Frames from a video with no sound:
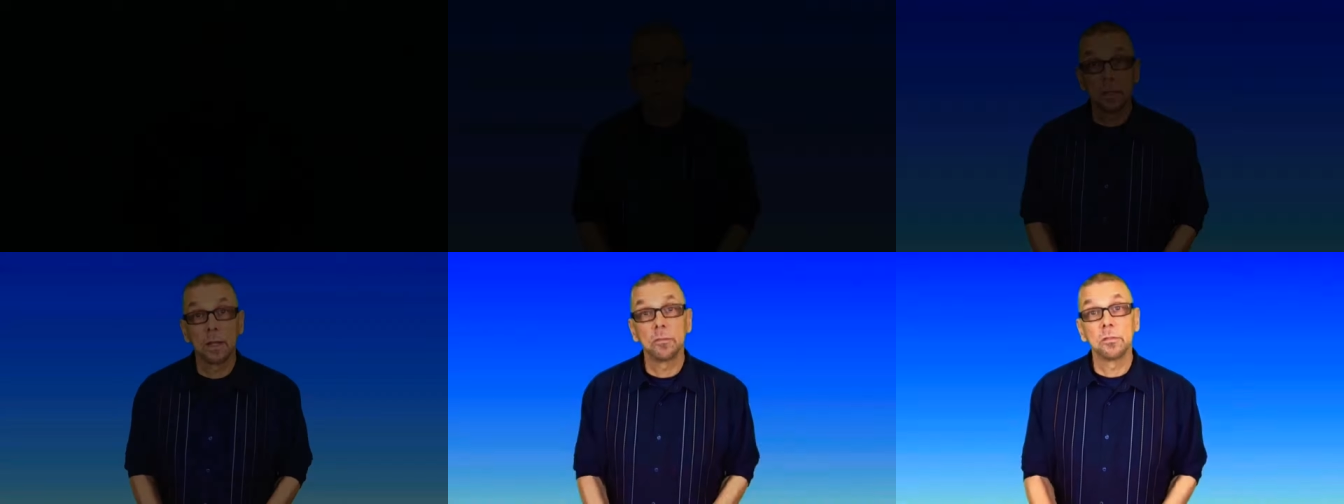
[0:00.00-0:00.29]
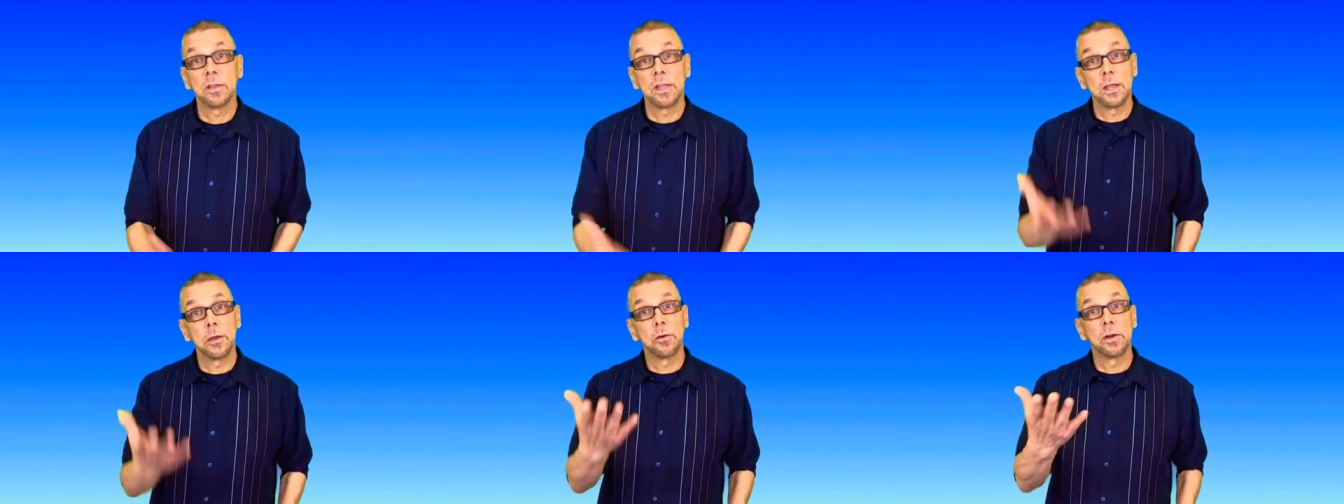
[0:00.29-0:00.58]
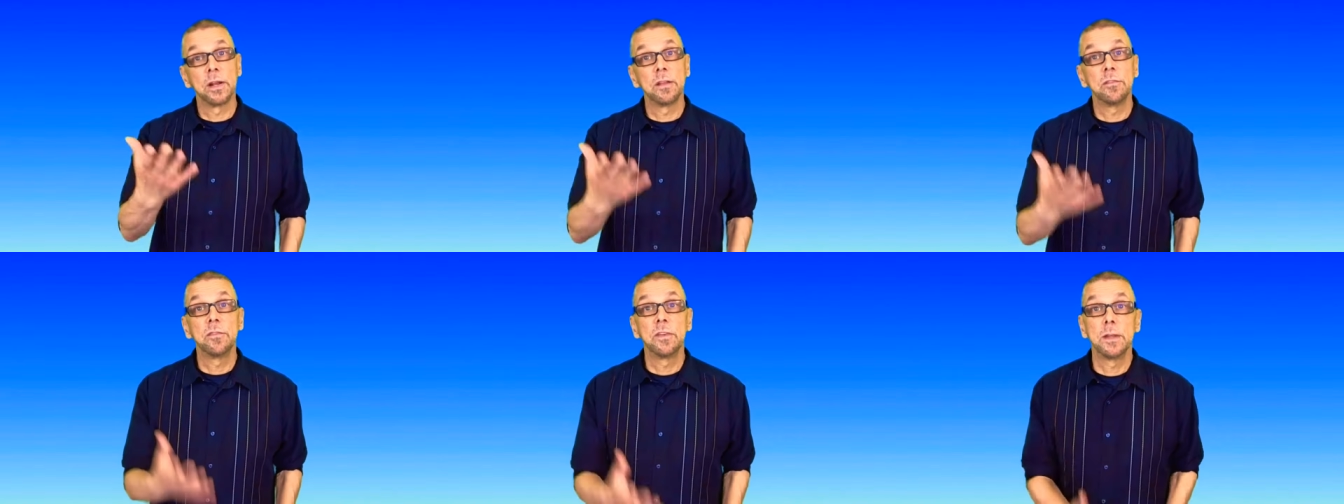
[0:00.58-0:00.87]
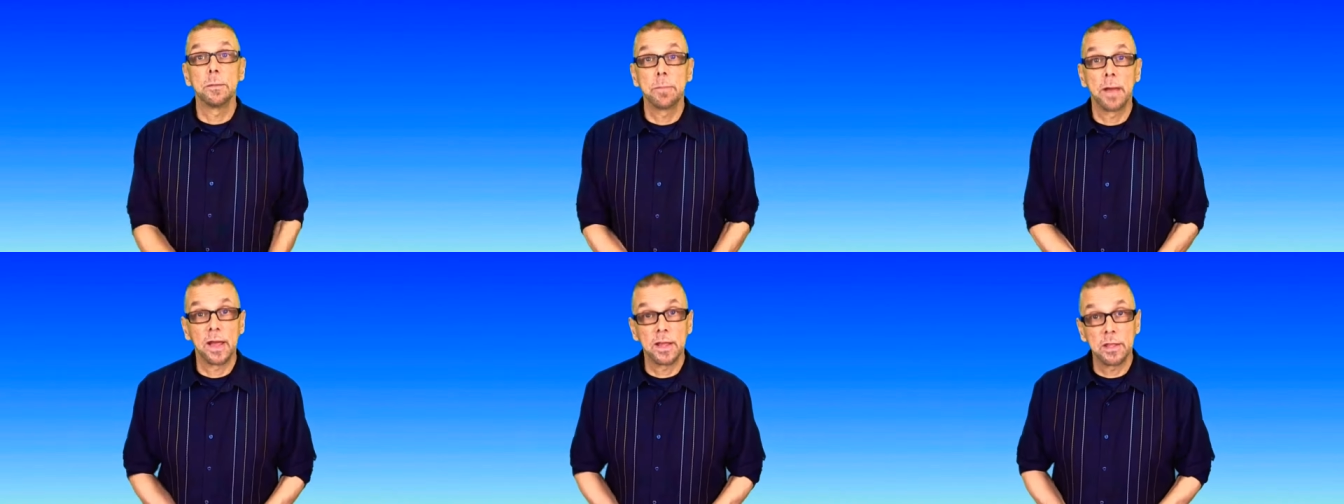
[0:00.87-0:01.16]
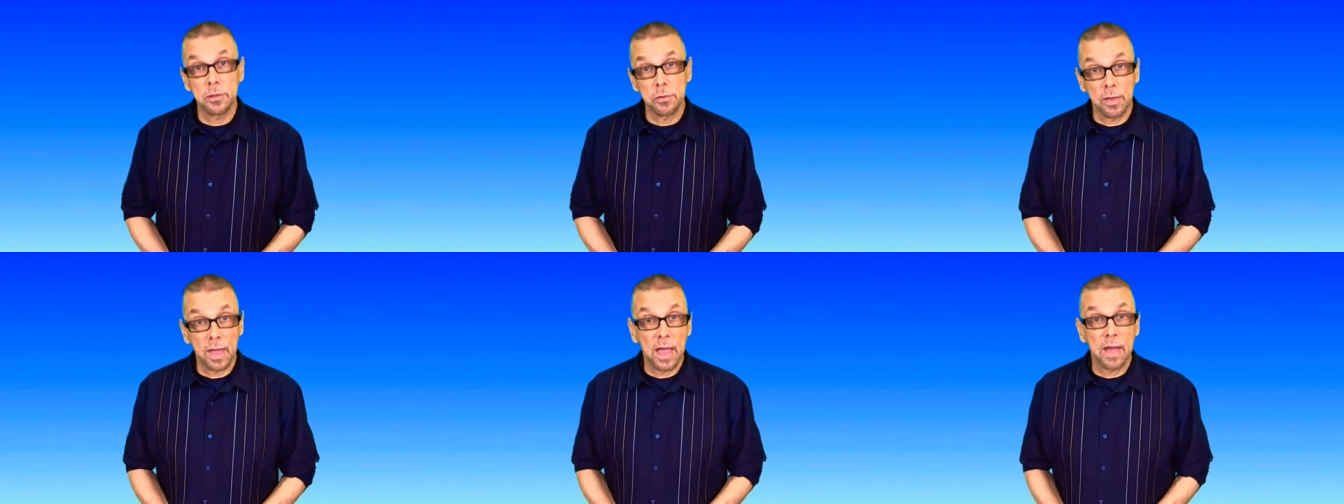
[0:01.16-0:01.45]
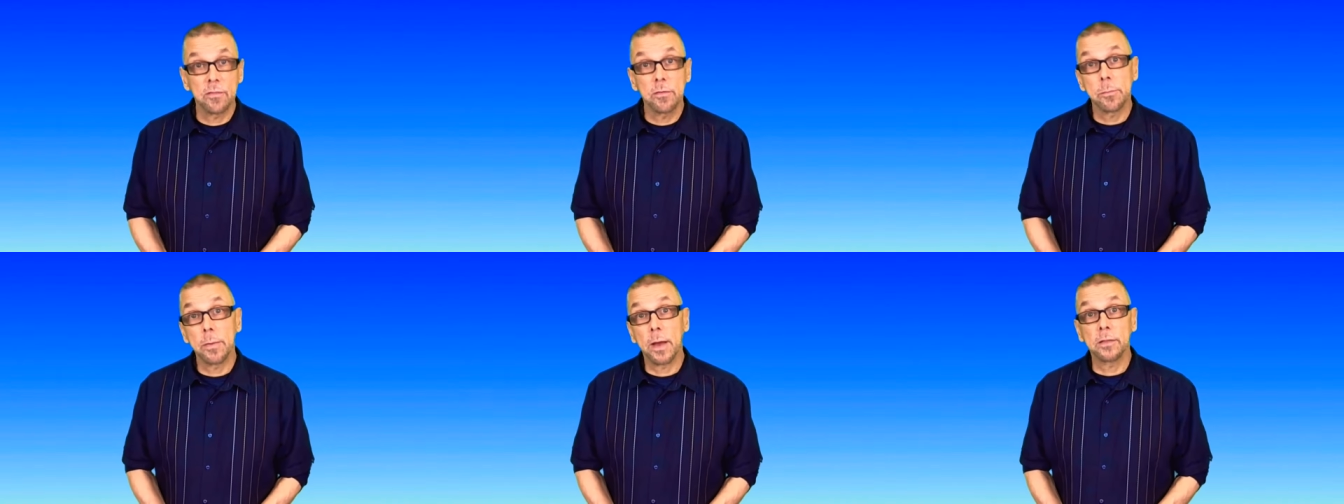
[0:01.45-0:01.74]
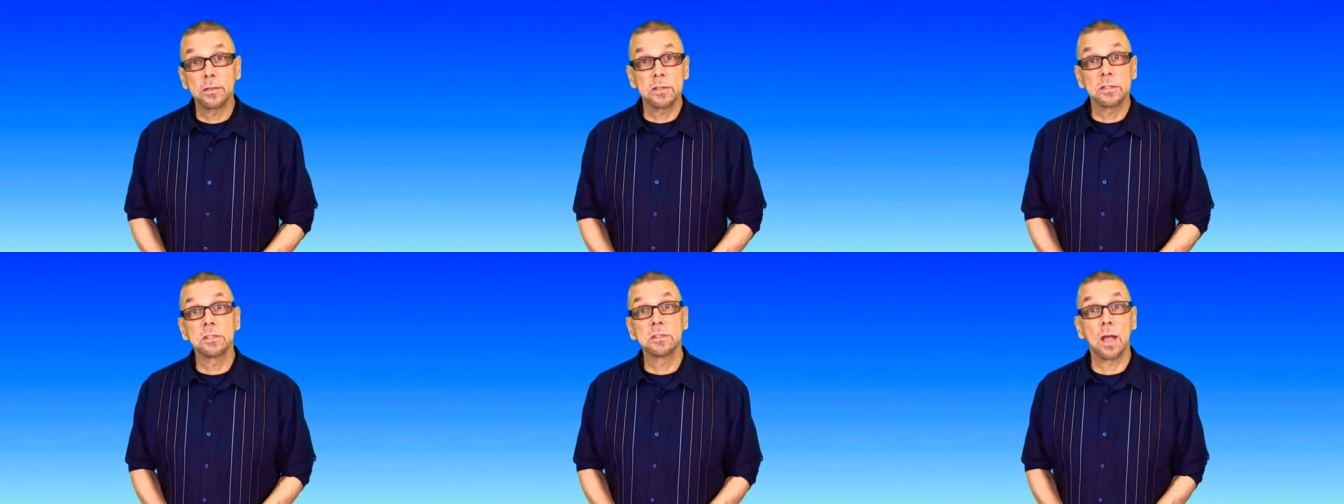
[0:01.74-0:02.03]
Love to hear any feedback you have
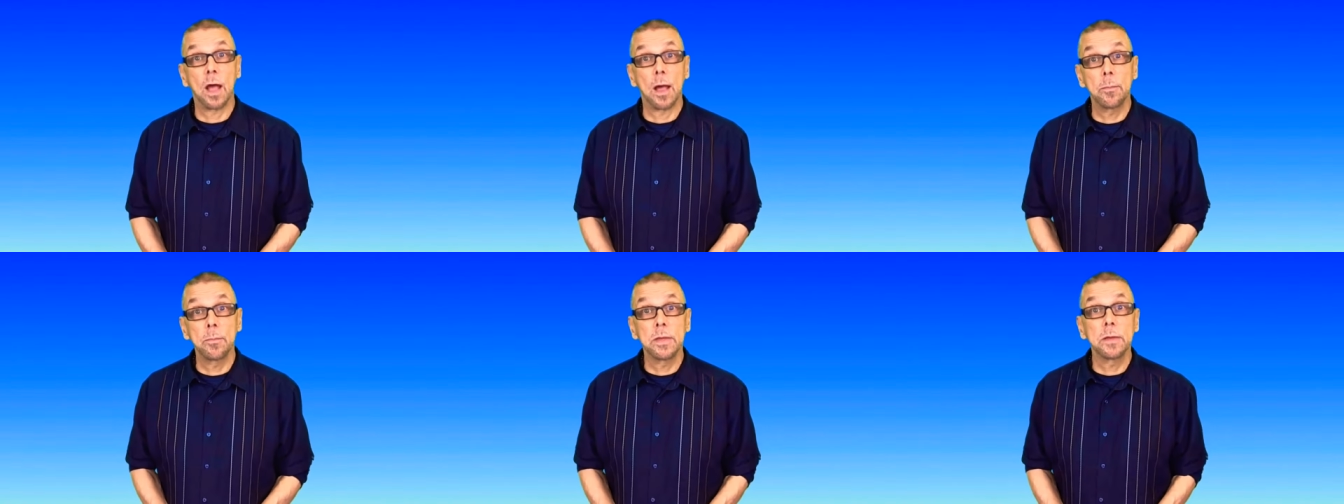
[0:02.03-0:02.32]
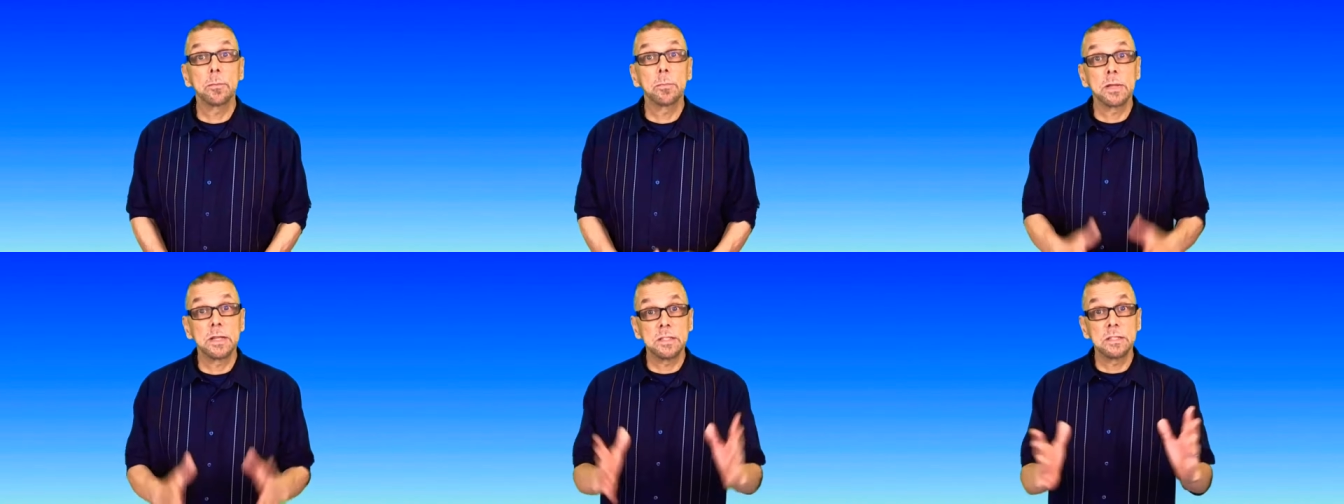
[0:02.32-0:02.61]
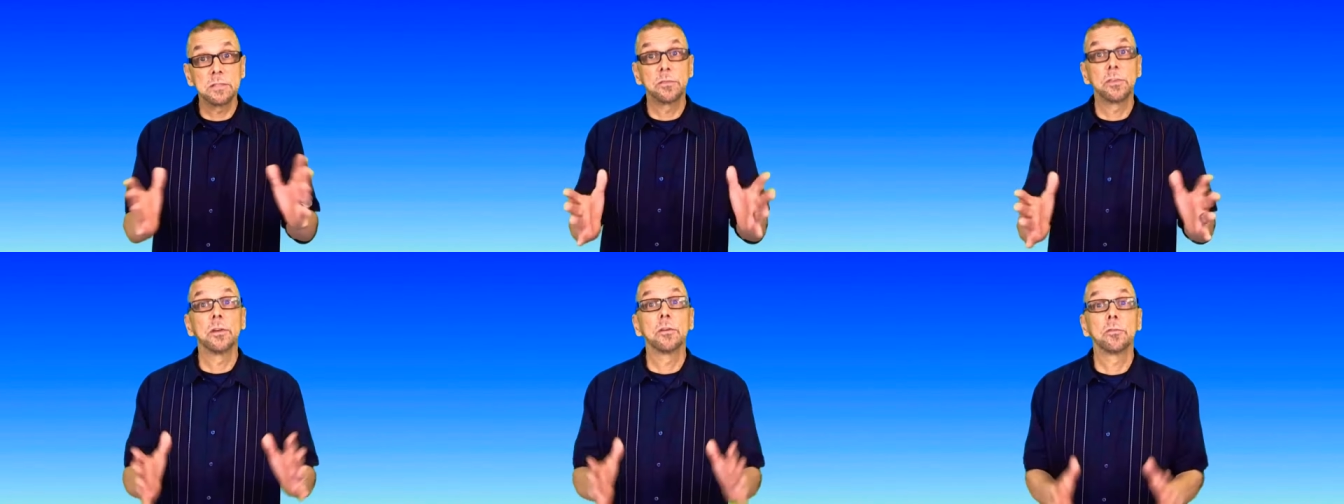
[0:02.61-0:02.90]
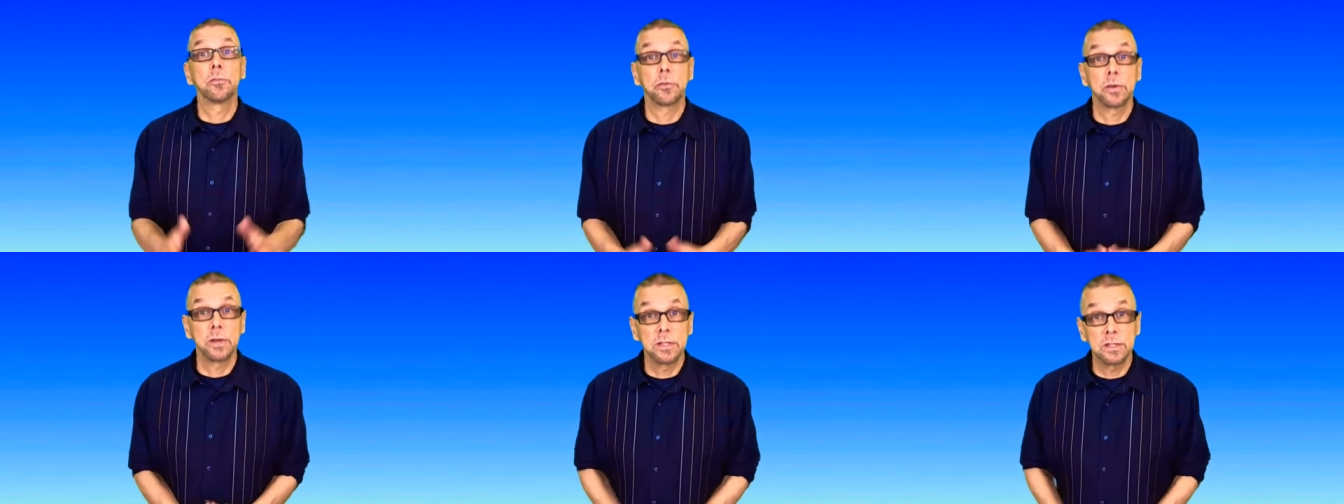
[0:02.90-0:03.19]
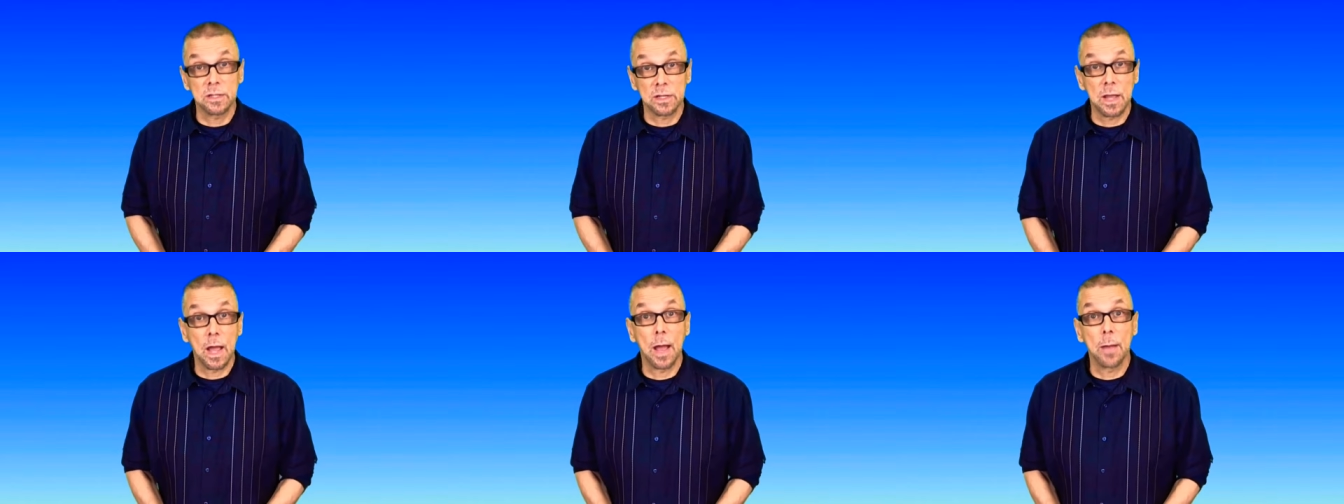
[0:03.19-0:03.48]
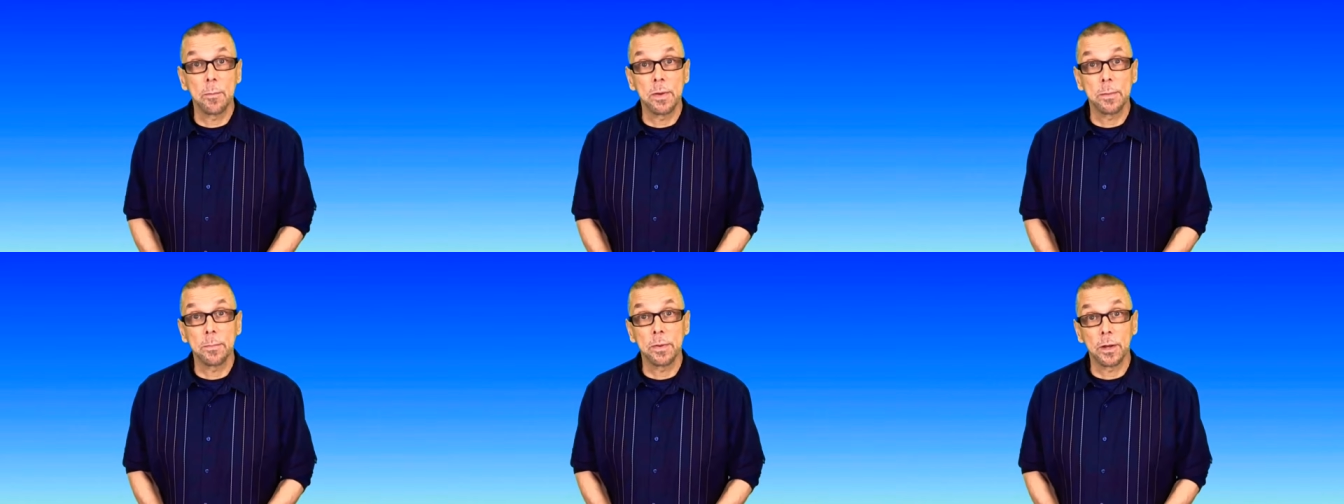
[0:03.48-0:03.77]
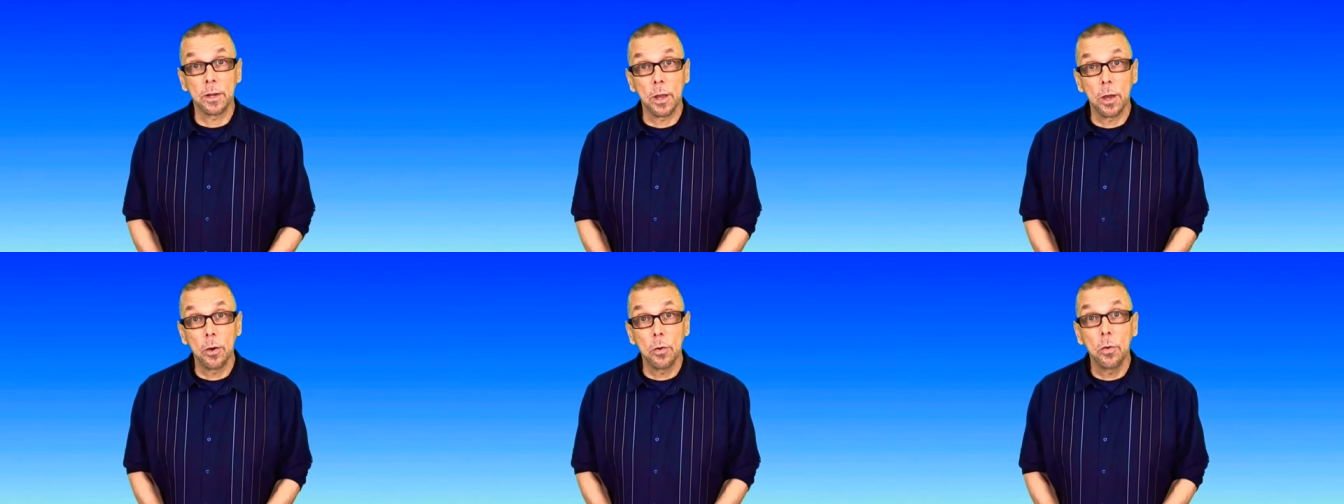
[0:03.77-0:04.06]
about this topic. Please feel free to comment
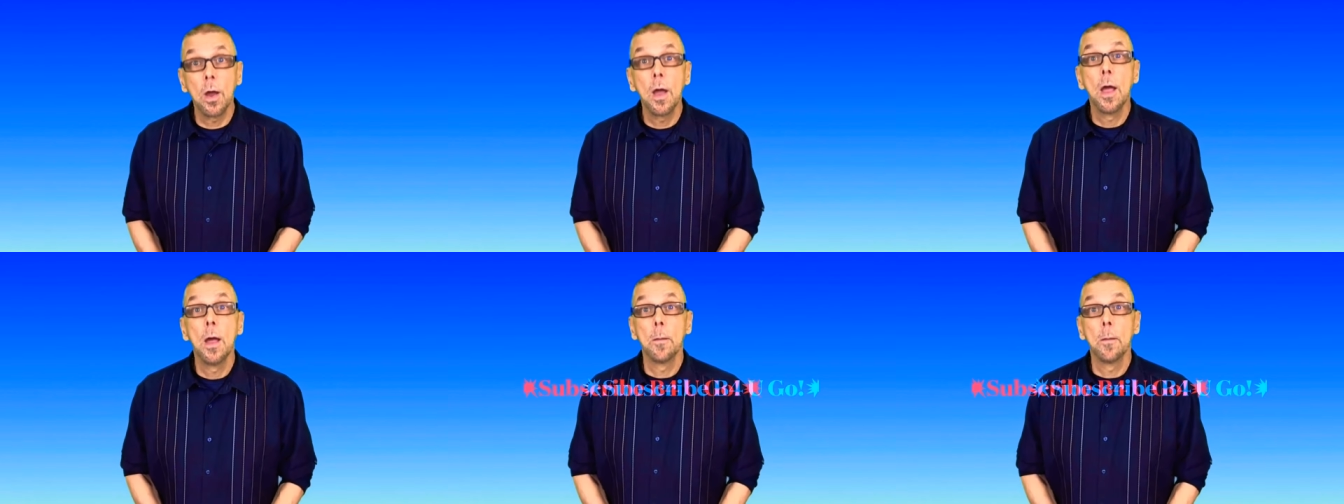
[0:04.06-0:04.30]
below.